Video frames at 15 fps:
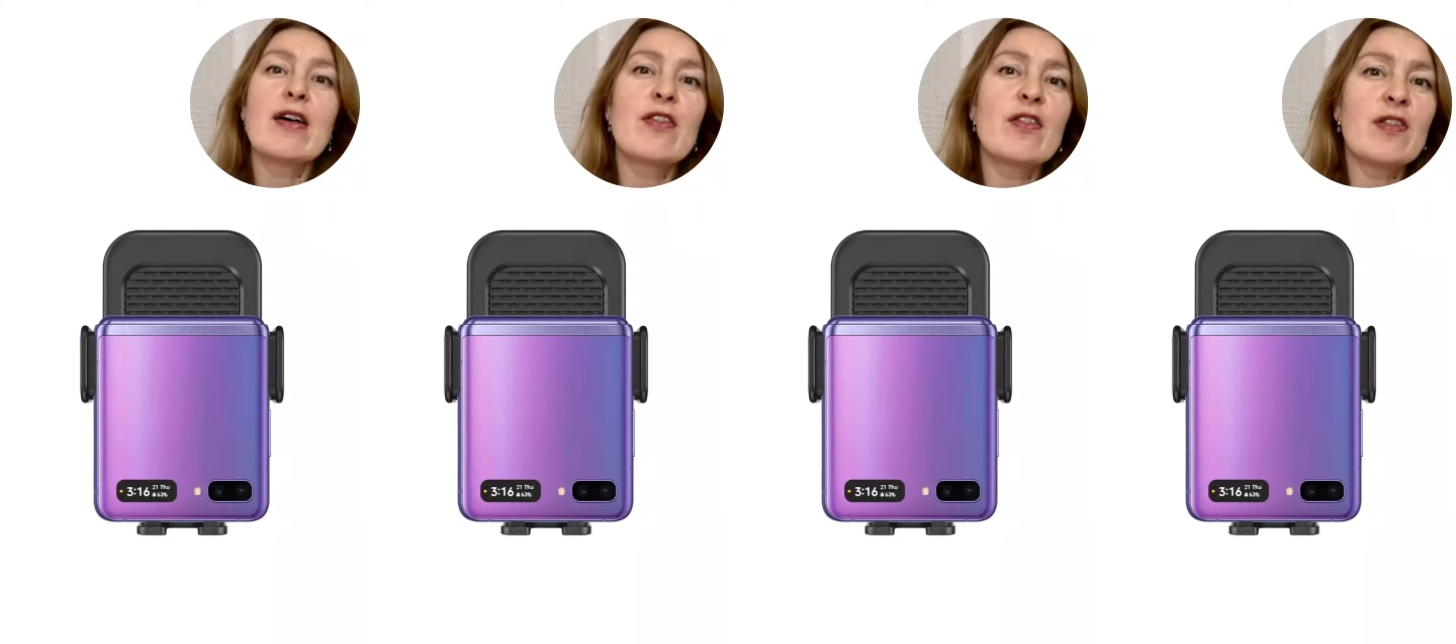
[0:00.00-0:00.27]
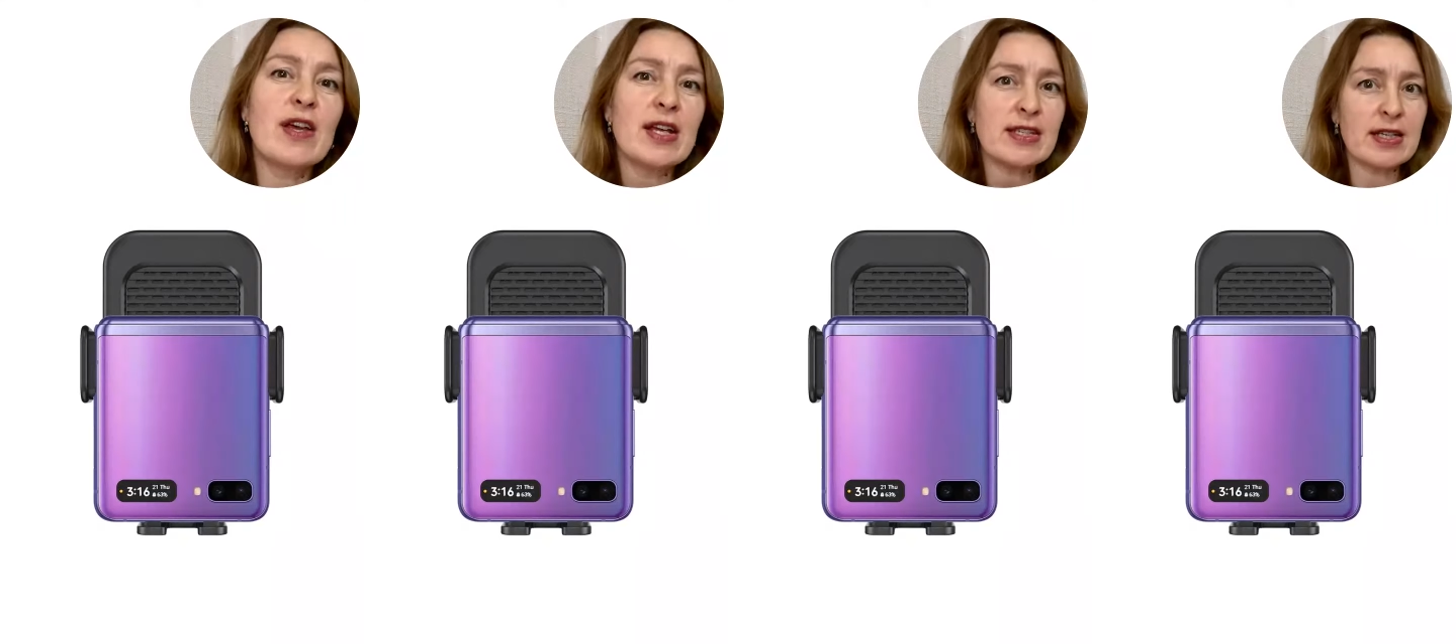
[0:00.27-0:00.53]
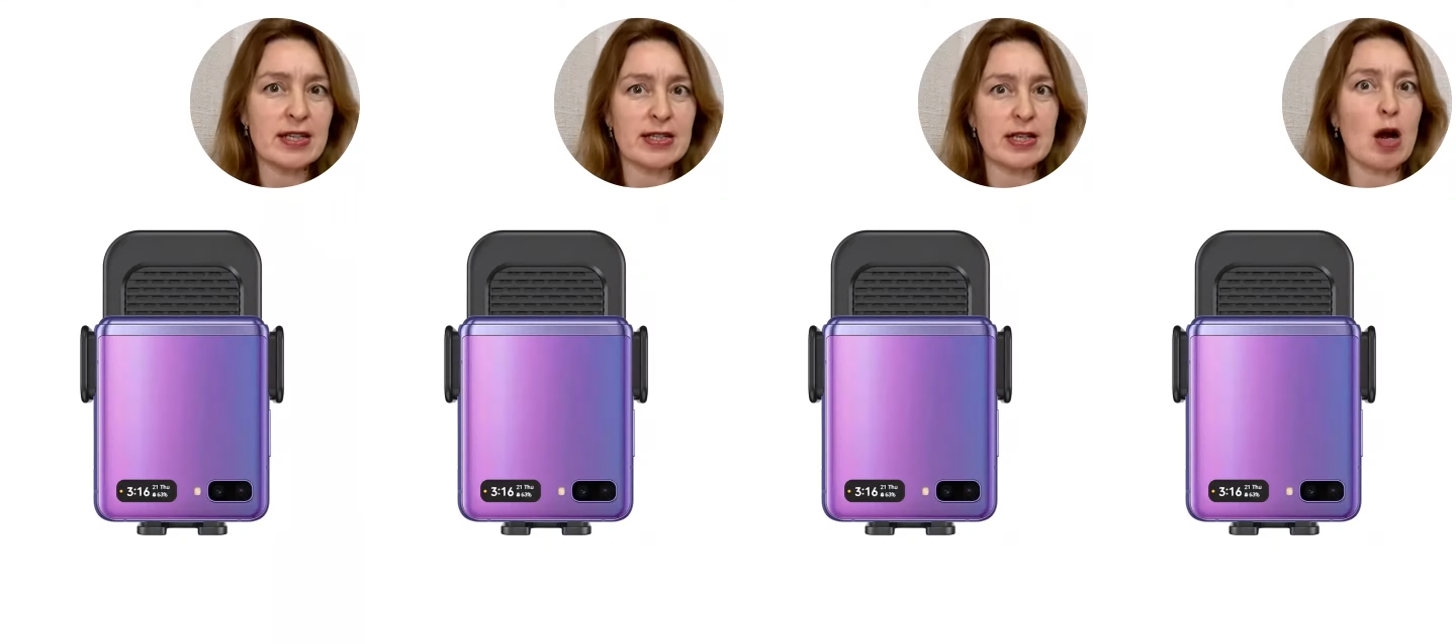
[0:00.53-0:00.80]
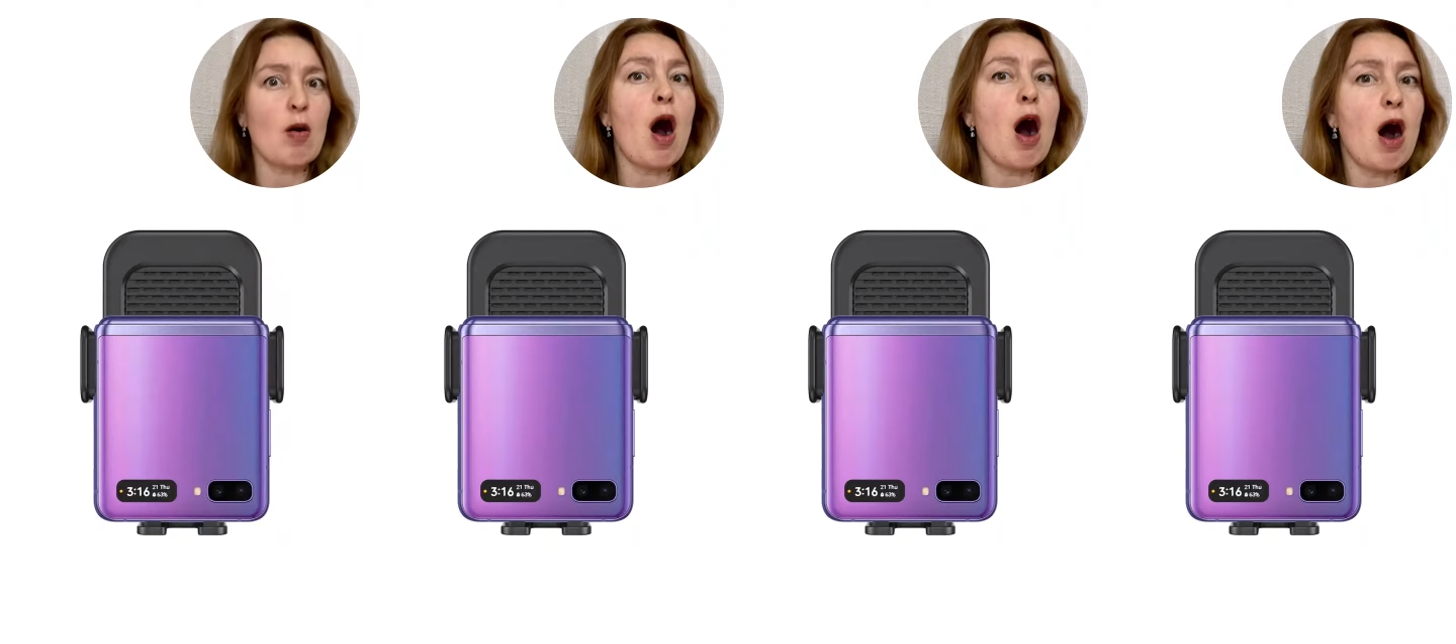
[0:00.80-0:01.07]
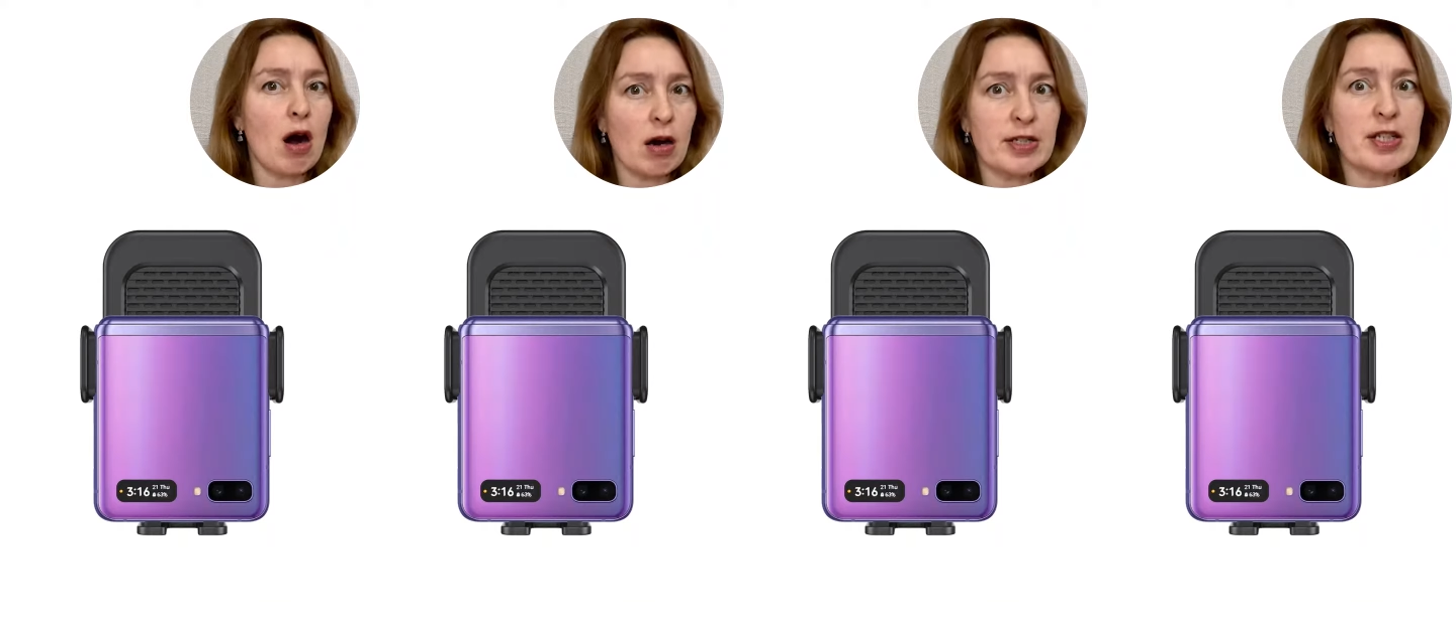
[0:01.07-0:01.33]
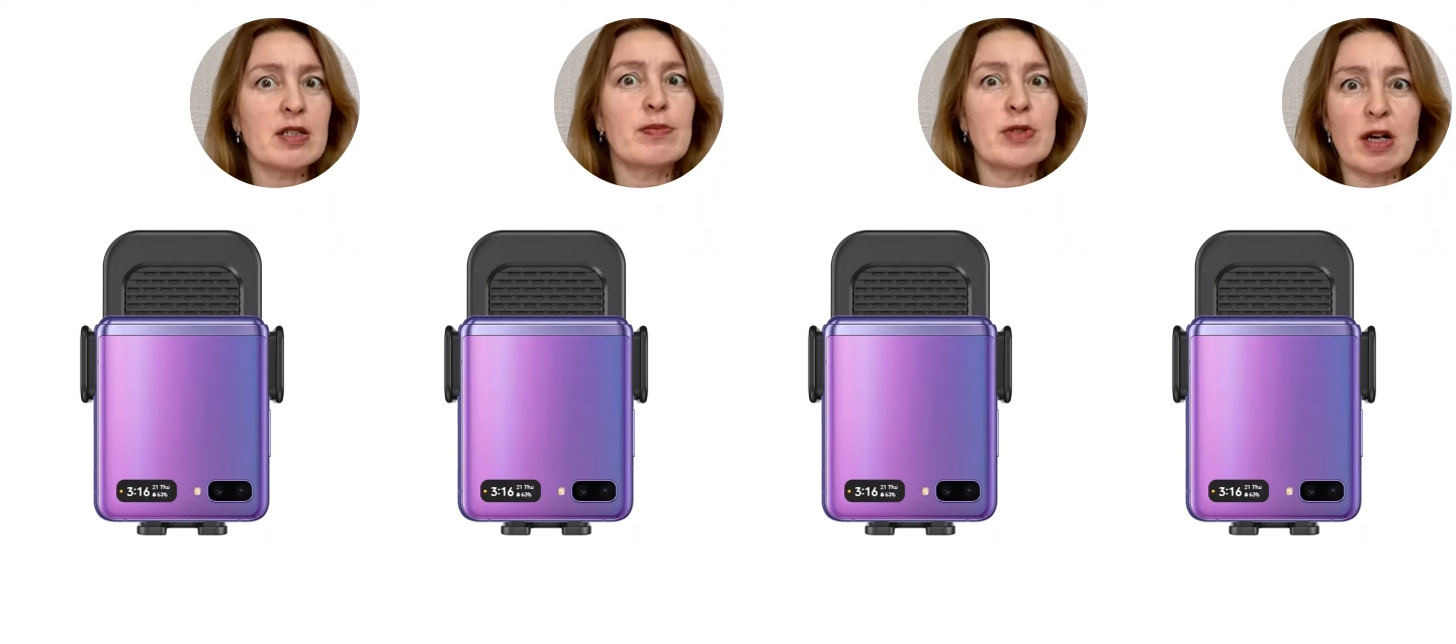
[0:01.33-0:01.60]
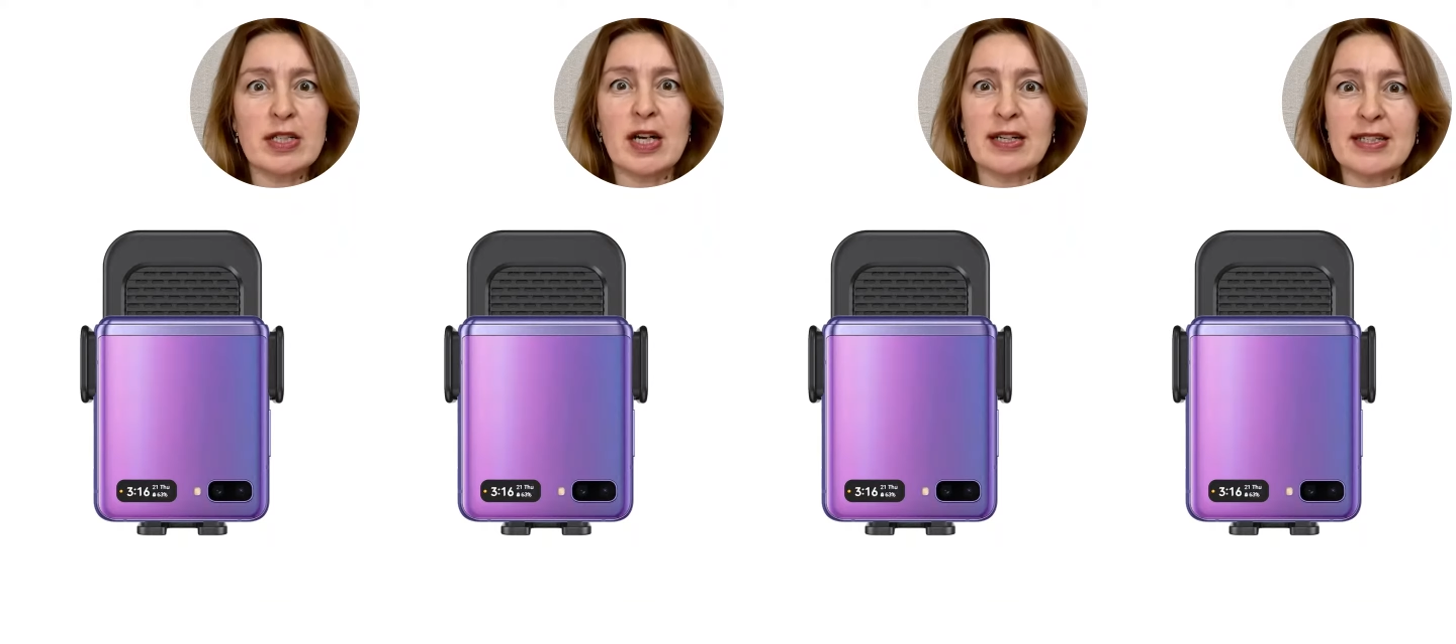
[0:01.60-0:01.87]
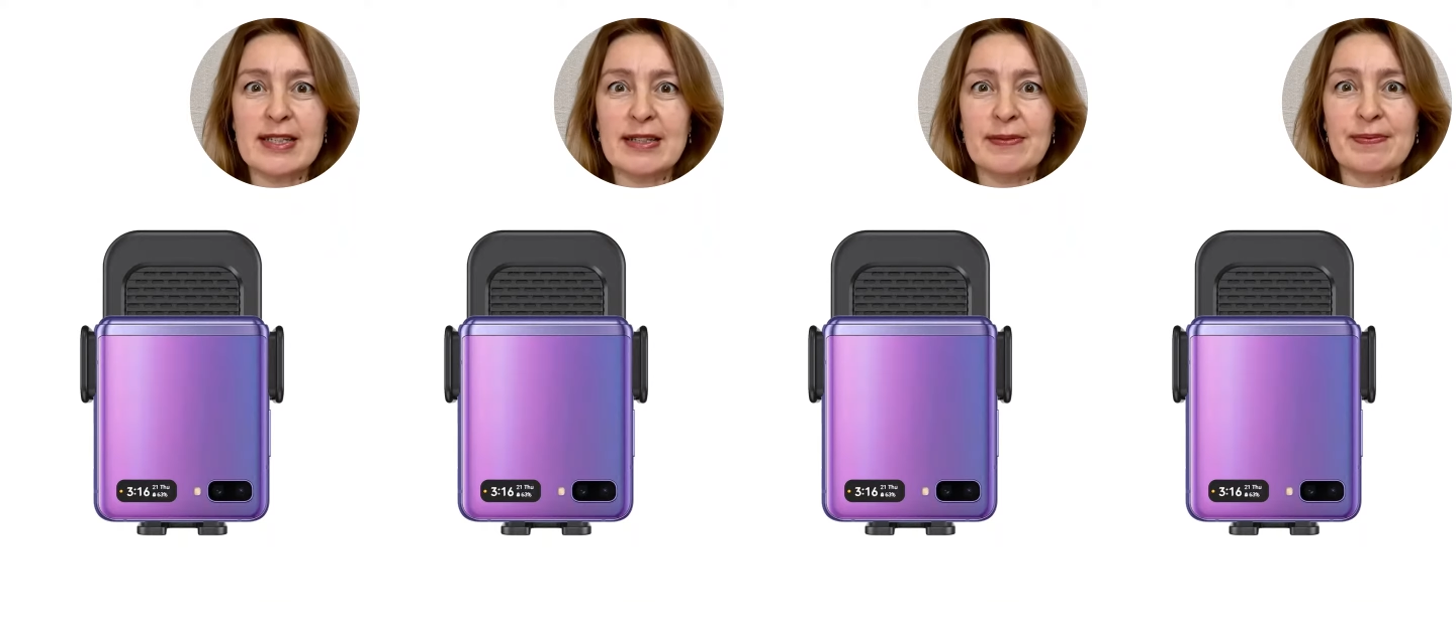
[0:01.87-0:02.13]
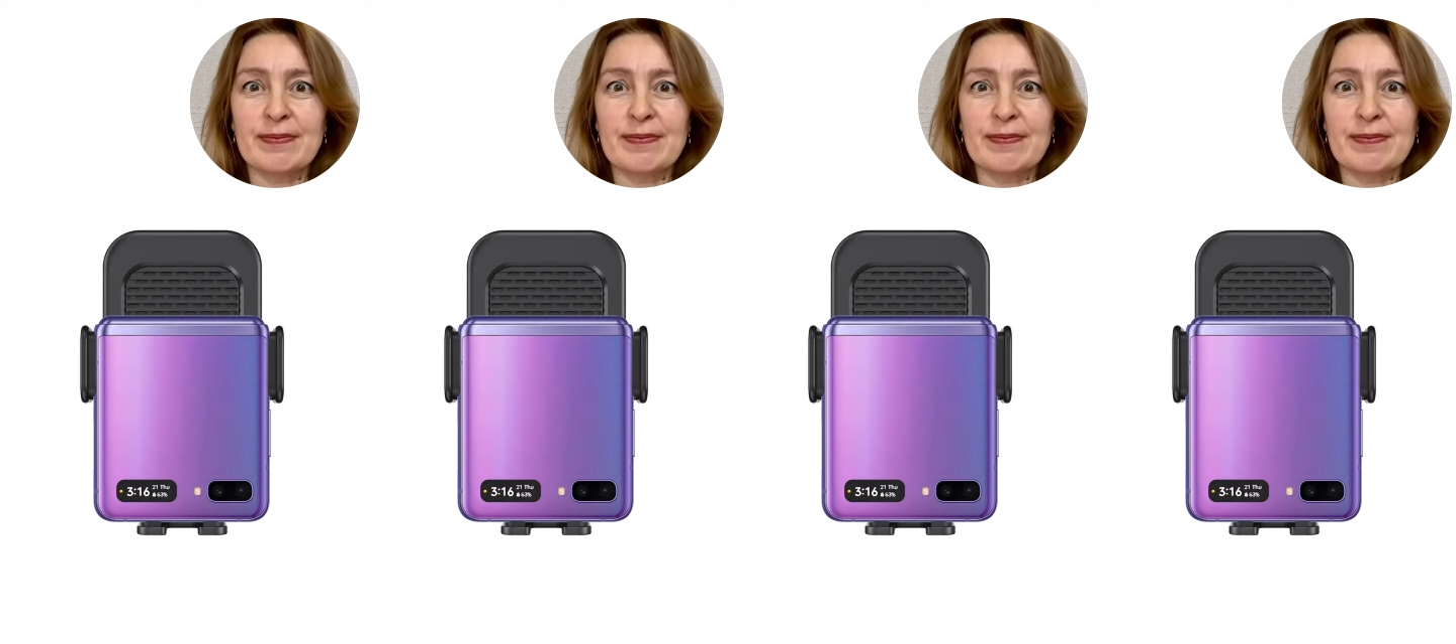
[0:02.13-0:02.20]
This is our hot product.